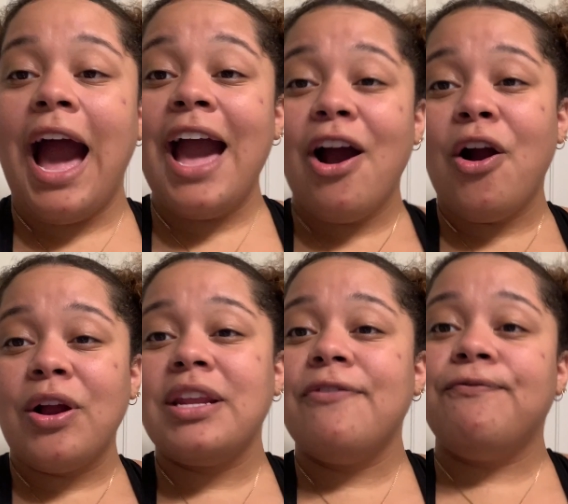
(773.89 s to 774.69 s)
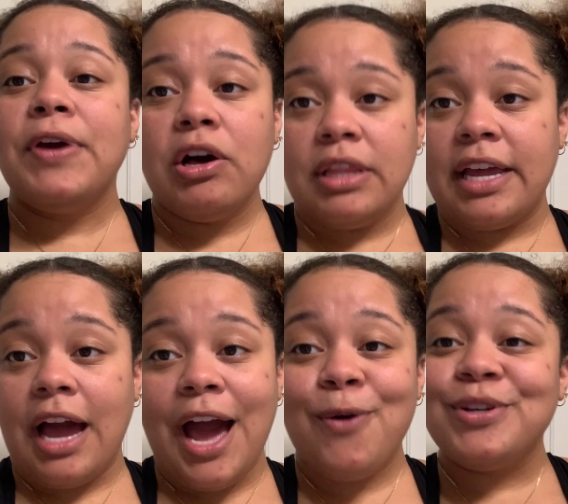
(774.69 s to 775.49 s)
I already felt like
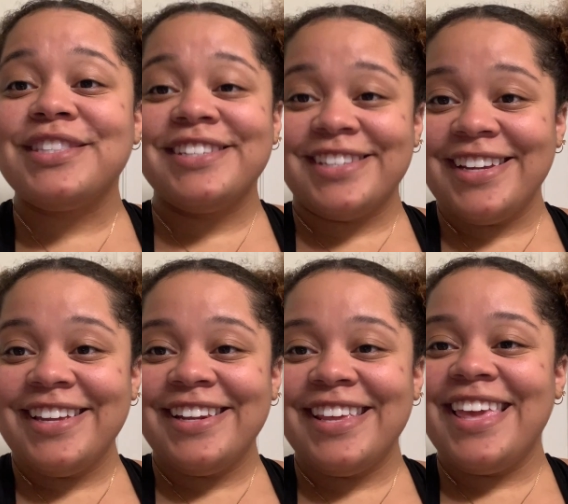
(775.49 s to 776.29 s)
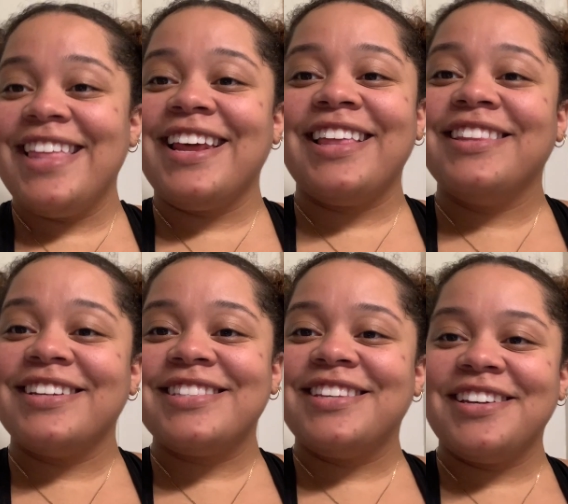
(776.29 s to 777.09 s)
I was the shit and I
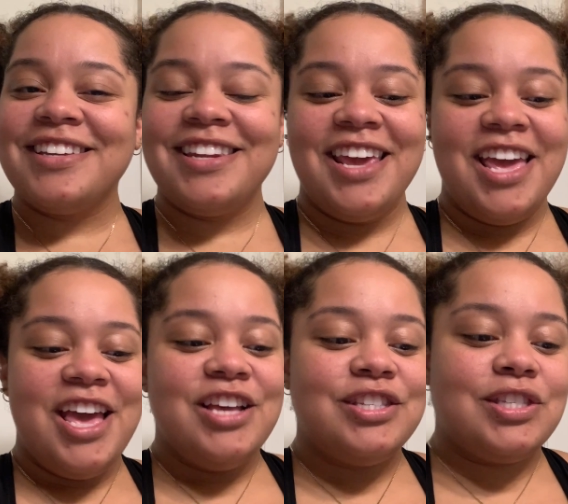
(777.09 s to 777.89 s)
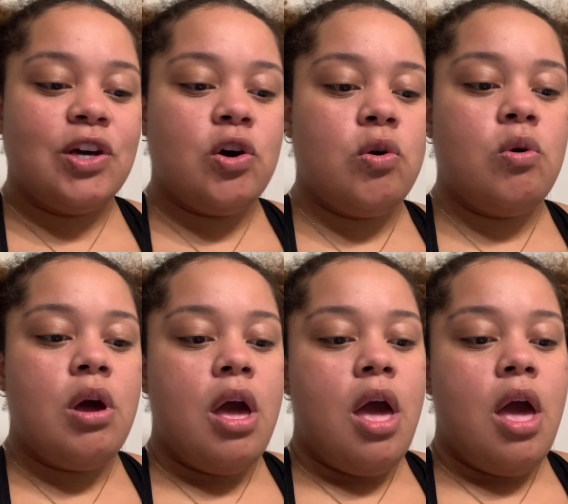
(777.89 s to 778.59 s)
looked good. So